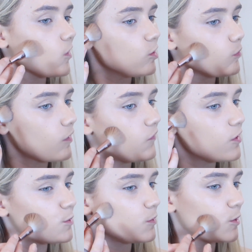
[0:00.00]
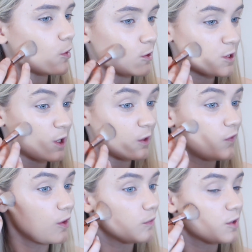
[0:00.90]
This is my first piece of content I
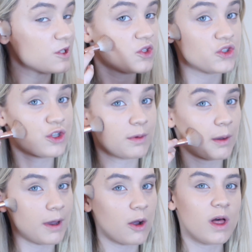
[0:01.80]
filmed since coming back.